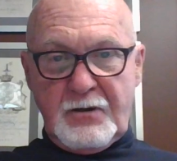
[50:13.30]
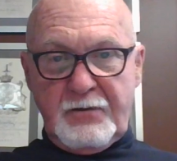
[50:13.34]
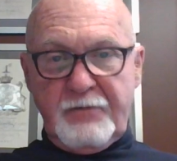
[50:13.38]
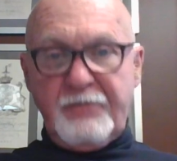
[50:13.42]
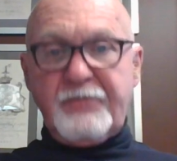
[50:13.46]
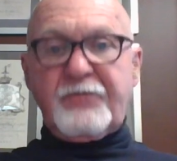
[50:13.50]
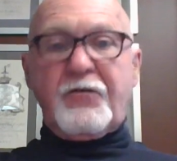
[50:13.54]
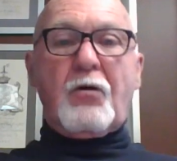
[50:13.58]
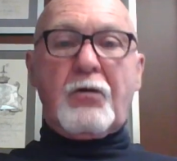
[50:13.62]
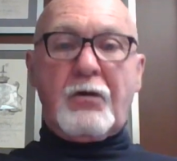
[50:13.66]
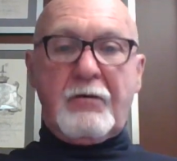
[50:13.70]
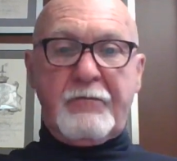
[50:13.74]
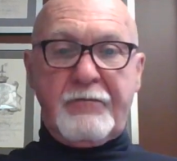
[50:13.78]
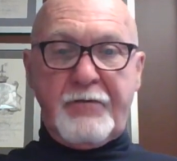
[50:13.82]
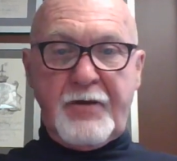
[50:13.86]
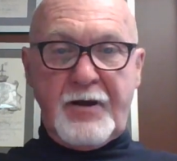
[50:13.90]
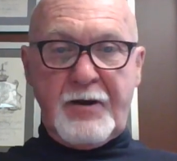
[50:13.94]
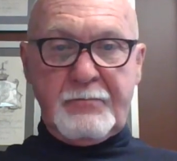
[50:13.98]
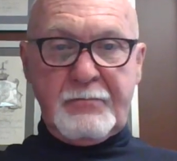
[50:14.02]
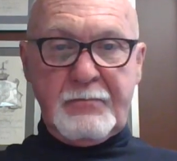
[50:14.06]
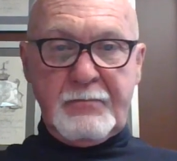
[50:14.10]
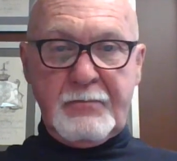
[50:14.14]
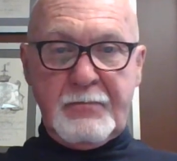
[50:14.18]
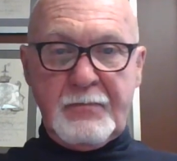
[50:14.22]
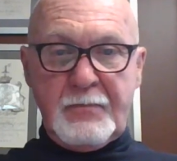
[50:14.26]
Four of
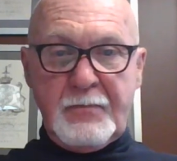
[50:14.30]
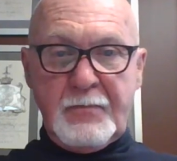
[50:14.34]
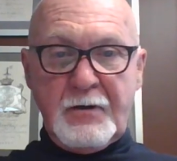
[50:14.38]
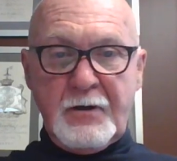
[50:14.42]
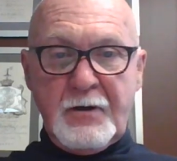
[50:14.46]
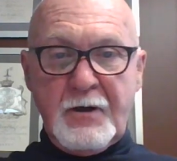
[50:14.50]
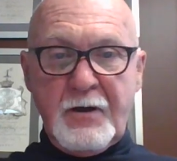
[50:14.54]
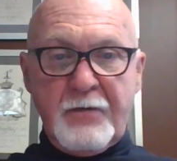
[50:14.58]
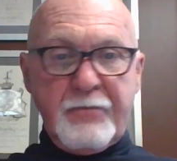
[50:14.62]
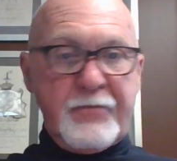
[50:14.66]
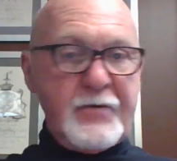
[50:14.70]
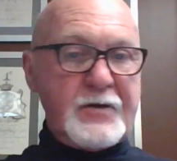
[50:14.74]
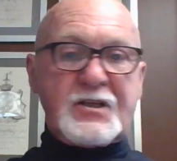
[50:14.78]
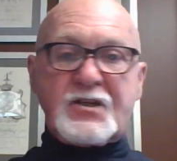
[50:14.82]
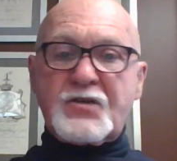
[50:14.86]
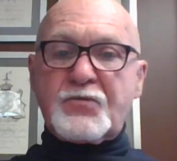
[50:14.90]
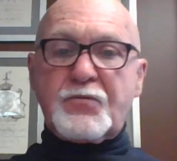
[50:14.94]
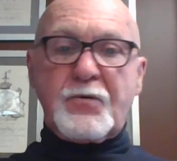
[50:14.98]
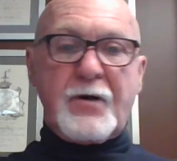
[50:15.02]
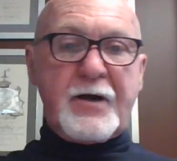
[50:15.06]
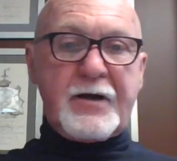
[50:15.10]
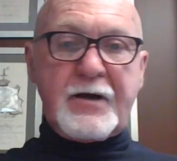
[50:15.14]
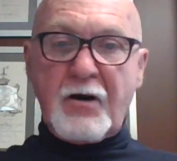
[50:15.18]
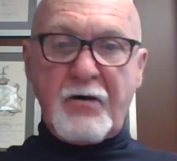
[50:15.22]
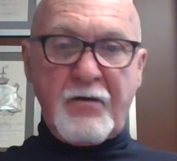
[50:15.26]
them. This is
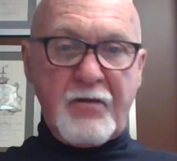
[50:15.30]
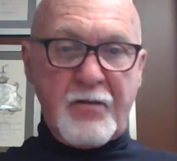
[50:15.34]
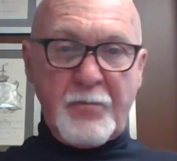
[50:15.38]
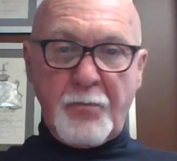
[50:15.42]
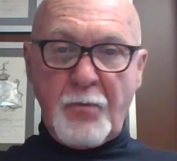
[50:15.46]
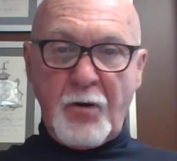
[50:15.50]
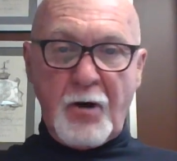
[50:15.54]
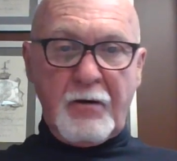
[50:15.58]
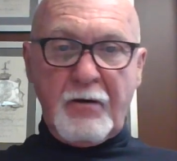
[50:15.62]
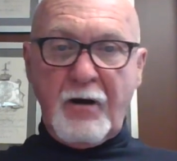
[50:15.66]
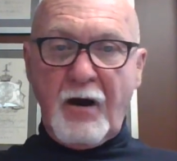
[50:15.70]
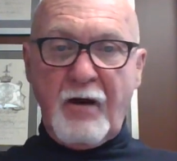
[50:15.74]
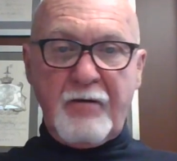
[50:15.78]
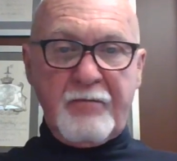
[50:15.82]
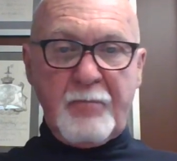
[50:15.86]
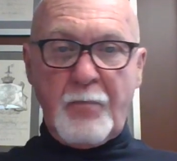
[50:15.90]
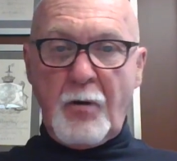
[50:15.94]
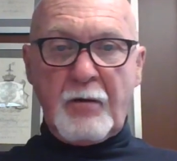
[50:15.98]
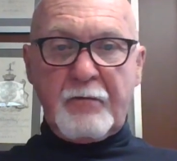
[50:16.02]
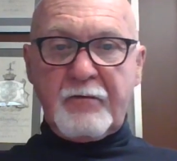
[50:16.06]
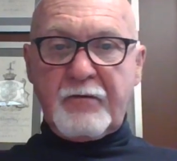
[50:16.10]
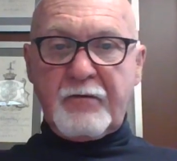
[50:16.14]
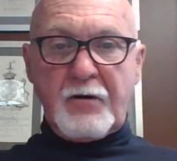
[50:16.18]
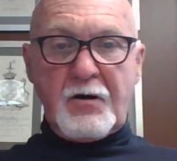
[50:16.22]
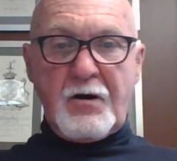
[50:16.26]
right out of the
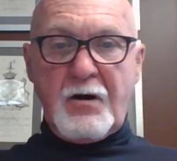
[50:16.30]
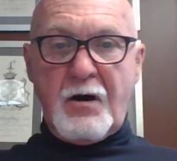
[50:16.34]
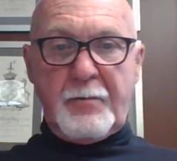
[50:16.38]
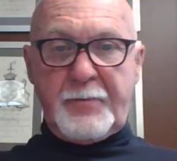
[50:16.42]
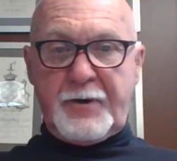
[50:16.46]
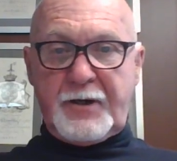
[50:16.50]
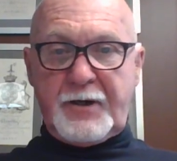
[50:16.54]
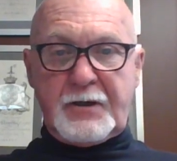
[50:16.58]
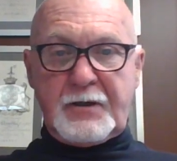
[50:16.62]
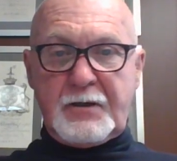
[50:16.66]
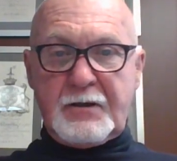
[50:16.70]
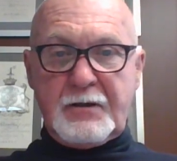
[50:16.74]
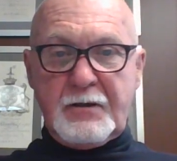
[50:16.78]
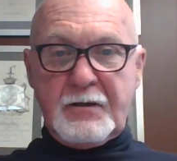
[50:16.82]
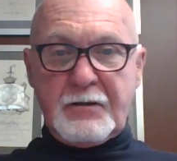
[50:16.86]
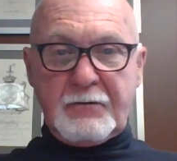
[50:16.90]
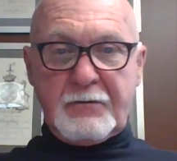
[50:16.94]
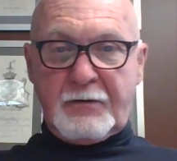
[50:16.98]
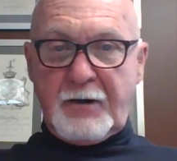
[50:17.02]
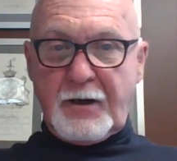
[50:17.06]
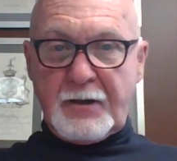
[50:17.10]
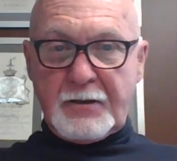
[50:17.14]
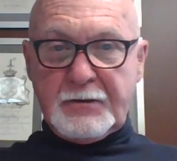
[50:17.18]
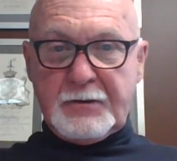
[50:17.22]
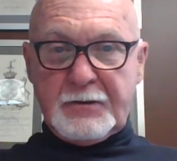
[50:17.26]
Marvel comic,
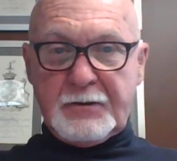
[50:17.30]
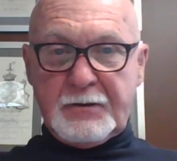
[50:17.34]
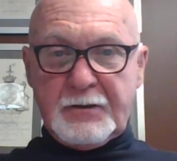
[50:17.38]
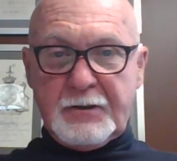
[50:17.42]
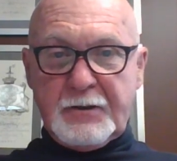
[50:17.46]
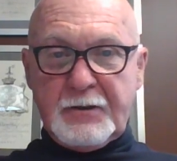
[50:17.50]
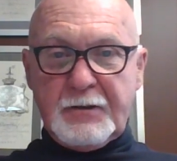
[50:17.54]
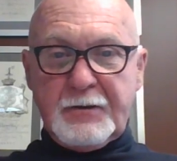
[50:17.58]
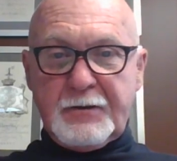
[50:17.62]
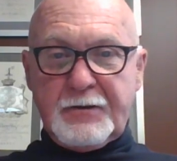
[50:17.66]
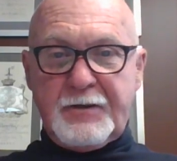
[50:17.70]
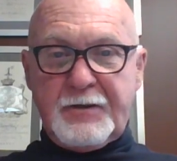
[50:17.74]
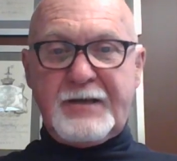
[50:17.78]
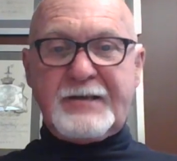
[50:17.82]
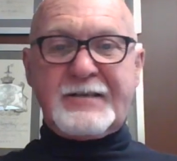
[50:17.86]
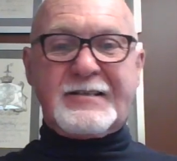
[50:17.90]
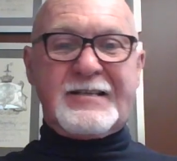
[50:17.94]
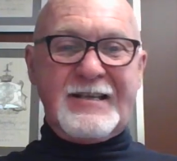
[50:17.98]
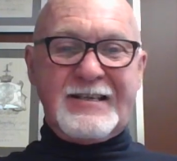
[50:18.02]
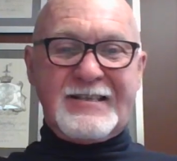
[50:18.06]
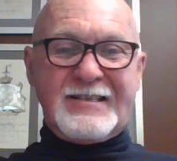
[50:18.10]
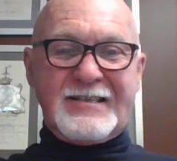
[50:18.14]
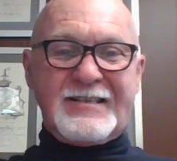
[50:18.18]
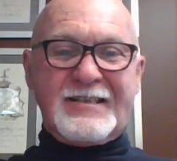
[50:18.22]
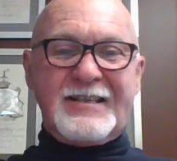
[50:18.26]
right?
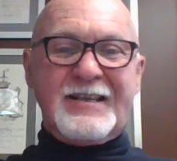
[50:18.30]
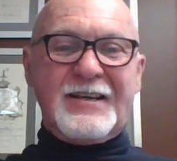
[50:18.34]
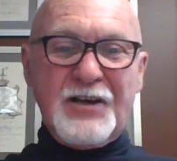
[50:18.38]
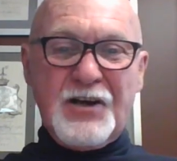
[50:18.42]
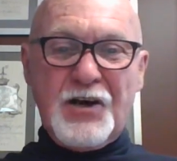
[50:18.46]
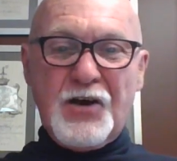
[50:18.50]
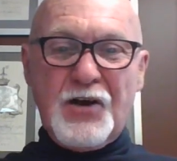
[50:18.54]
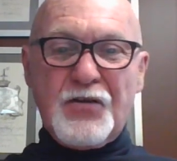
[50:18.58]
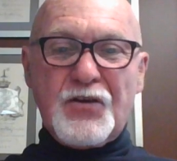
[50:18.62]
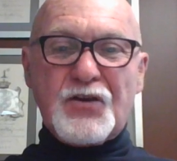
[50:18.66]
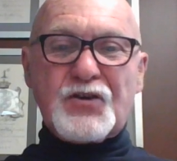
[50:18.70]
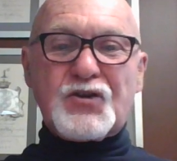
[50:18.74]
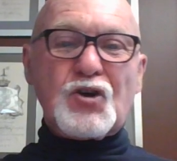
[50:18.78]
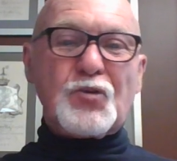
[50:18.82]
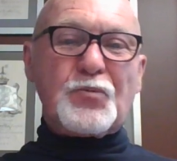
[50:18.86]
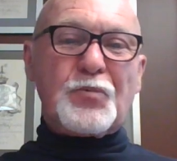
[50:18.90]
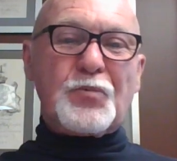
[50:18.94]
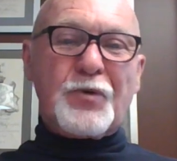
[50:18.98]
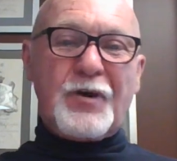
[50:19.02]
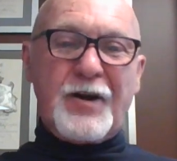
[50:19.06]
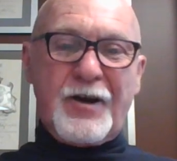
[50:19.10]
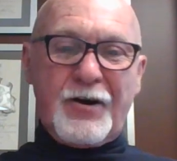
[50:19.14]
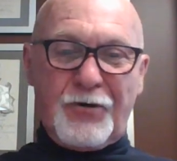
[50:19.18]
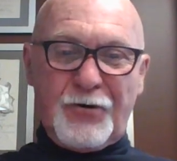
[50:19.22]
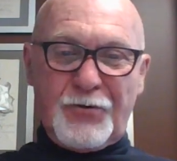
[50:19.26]
This is the
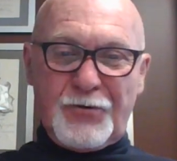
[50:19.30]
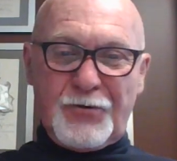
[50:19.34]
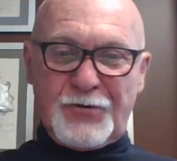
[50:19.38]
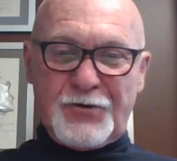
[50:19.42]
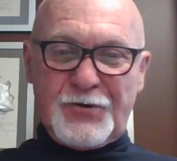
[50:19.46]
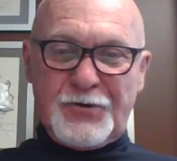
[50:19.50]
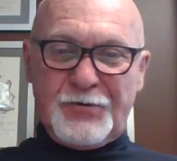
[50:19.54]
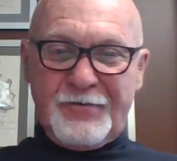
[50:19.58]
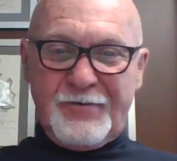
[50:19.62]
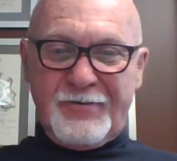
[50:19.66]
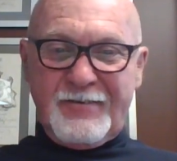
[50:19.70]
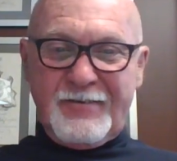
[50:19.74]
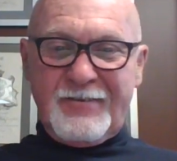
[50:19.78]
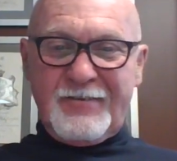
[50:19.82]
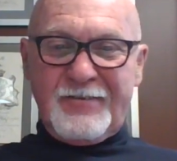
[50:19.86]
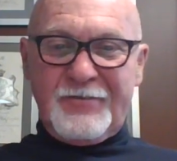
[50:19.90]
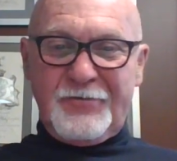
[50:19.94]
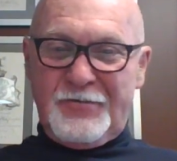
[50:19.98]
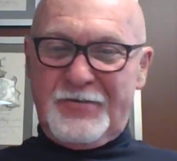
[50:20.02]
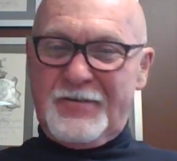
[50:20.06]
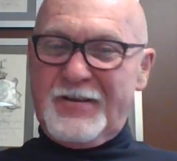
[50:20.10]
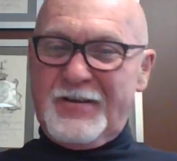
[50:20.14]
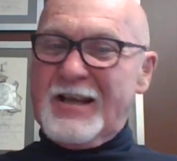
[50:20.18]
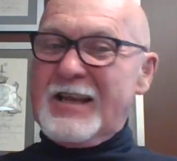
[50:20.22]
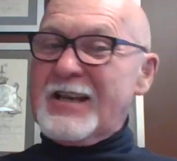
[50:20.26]
superheroes,
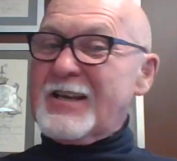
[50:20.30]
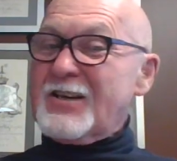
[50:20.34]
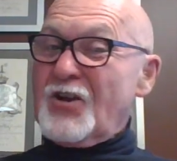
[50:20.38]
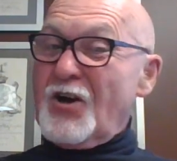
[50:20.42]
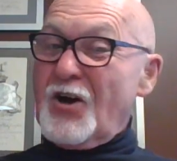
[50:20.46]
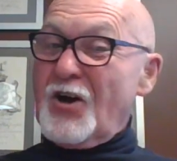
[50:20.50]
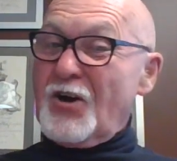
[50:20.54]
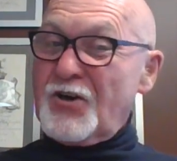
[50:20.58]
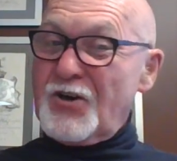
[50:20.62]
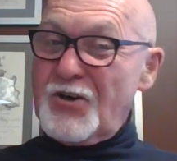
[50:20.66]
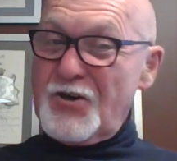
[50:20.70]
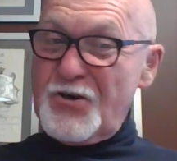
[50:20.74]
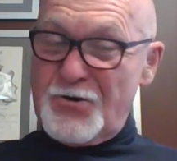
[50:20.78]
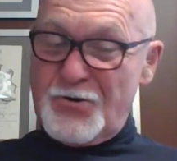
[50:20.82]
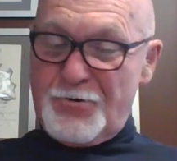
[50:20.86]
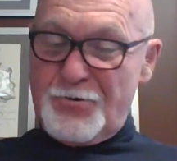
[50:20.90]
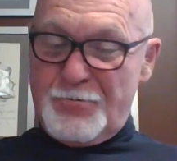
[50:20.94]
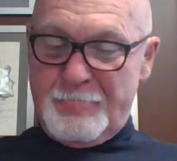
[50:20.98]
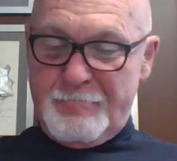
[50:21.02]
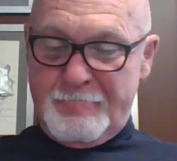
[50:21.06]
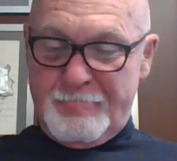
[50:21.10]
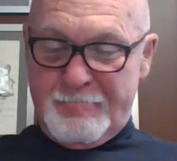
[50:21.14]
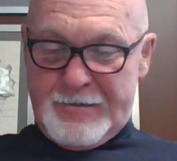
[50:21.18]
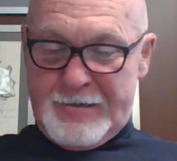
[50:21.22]
not new.